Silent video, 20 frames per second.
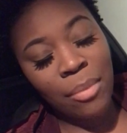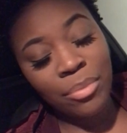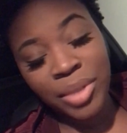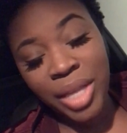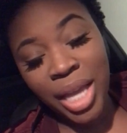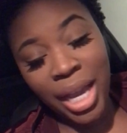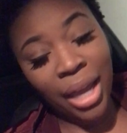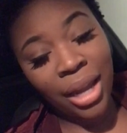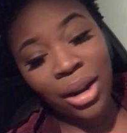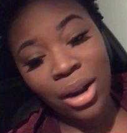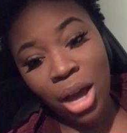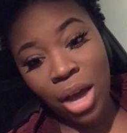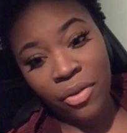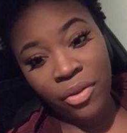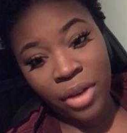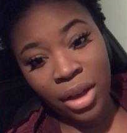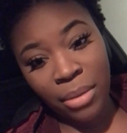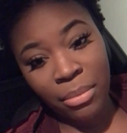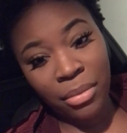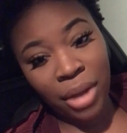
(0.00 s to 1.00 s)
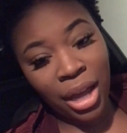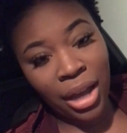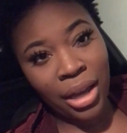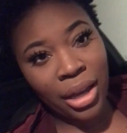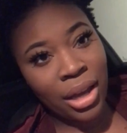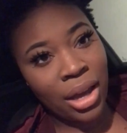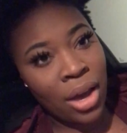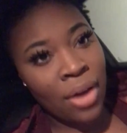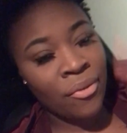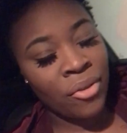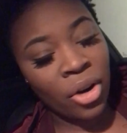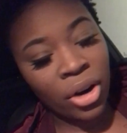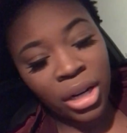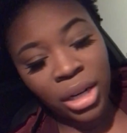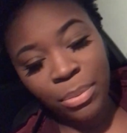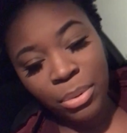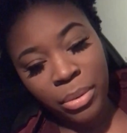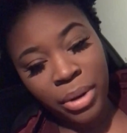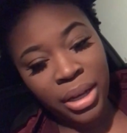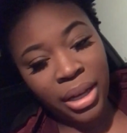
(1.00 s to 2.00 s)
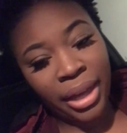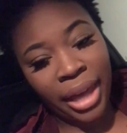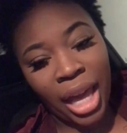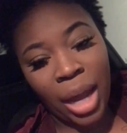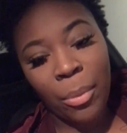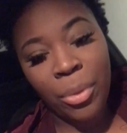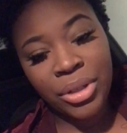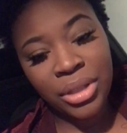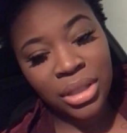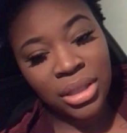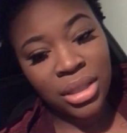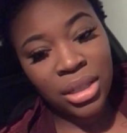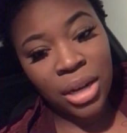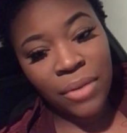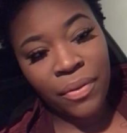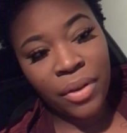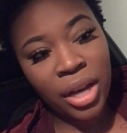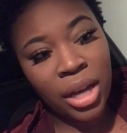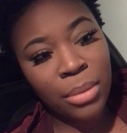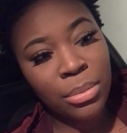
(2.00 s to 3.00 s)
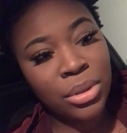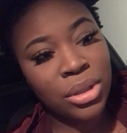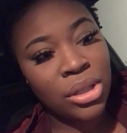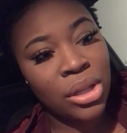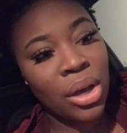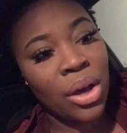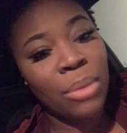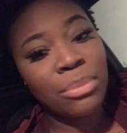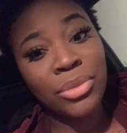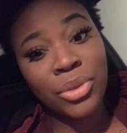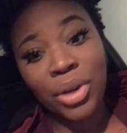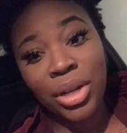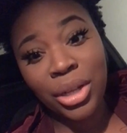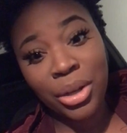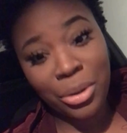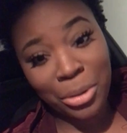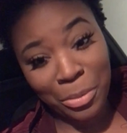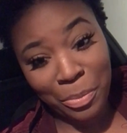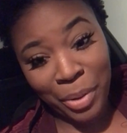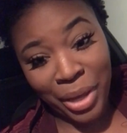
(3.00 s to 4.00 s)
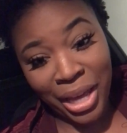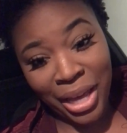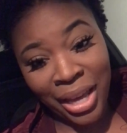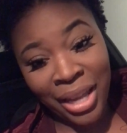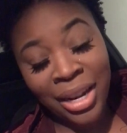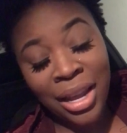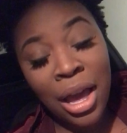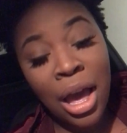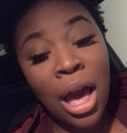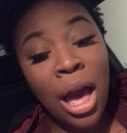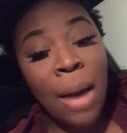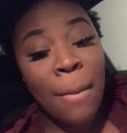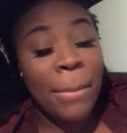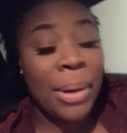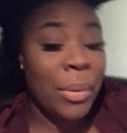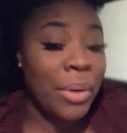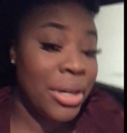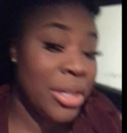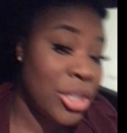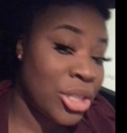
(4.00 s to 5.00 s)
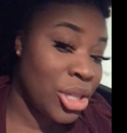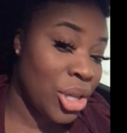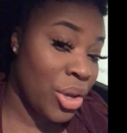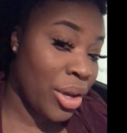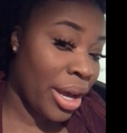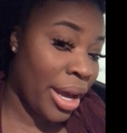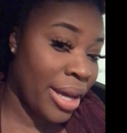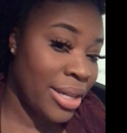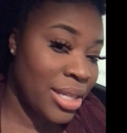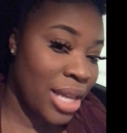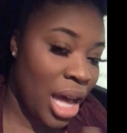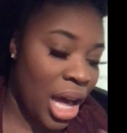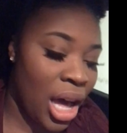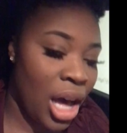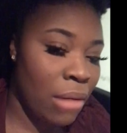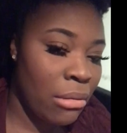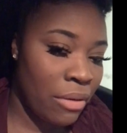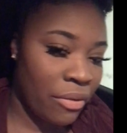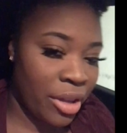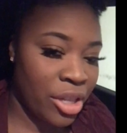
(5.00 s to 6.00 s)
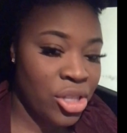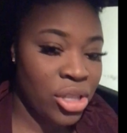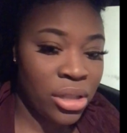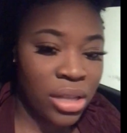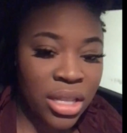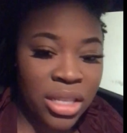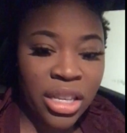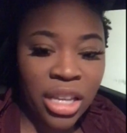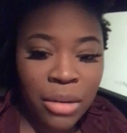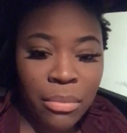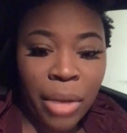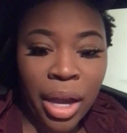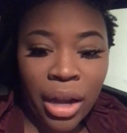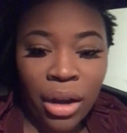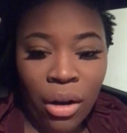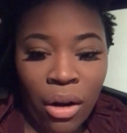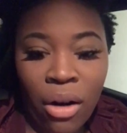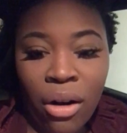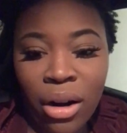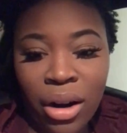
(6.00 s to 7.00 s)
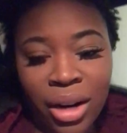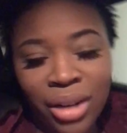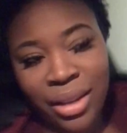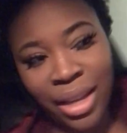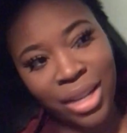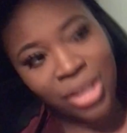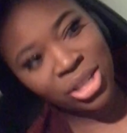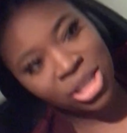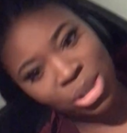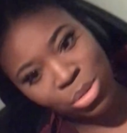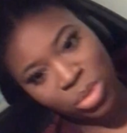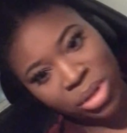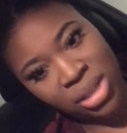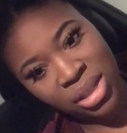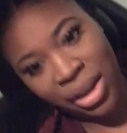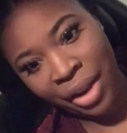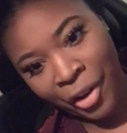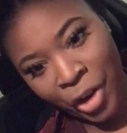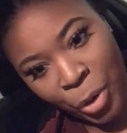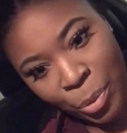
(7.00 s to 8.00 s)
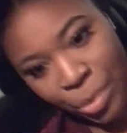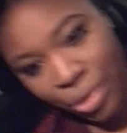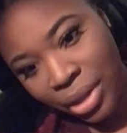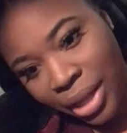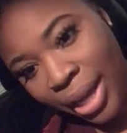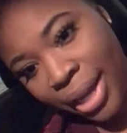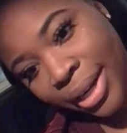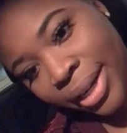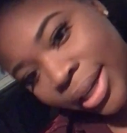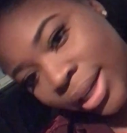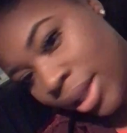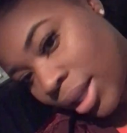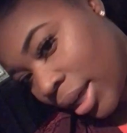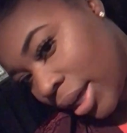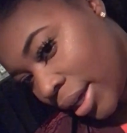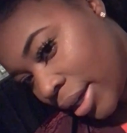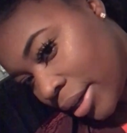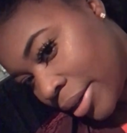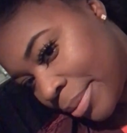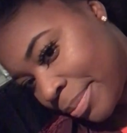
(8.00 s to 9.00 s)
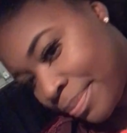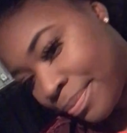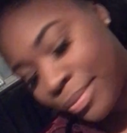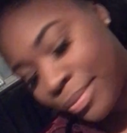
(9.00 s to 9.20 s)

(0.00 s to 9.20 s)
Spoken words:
Taking it off, I've already put my cameras and stuff up, so I'm gonna go to bed. But I wanted to show you guys how my foundation looks in my car, like just with terrible lighting. Like,